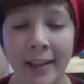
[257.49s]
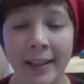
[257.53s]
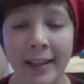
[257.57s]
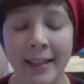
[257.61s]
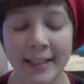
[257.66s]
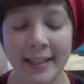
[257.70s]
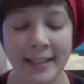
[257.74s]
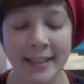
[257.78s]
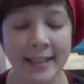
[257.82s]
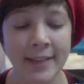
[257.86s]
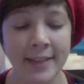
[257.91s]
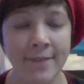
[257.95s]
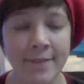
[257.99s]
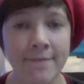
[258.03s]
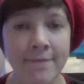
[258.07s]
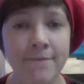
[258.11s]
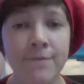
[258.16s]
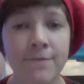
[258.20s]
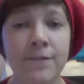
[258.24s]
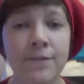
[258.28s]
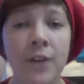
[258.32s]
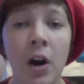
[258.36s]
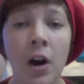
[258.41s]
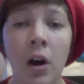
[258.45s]
Like, he
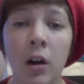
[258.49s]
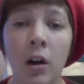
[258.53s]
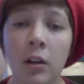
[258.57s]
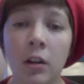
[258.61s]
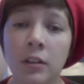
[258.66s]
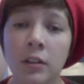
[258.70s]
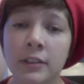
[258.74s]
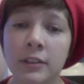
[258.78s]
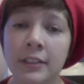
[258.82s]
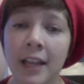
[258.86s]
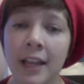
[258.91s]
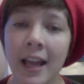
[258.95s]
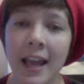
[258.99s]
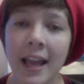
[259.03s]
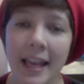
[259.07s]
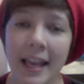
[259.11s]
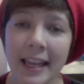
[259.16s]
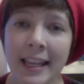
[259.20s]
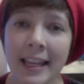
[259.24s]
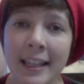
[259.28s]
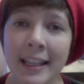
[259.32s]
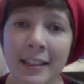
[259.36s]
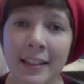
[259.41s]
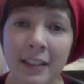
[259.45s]
falls
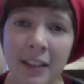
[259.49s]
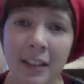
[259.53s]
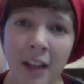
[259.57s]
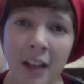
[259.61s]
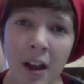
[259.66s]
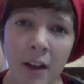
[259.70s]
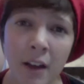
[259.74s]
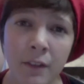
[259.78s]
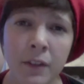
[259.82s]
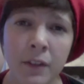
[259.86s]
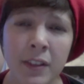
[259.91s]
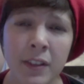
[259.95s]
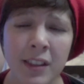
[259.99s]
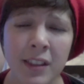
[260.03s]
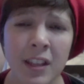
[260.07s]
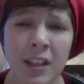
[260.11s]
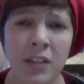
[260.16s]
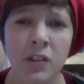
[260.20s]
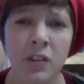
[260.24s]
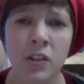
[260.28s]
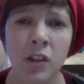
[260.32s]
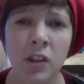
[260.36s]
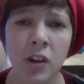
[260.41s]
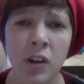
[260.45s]
in love with
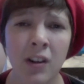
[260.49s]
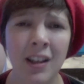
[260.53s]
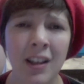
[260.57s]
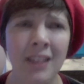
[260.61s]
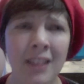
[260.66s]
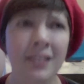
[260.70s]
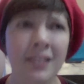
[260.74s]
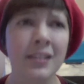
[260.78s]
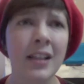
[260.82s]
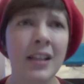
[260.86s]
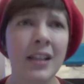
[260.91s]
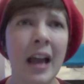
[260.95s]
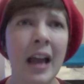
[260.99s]
this circus,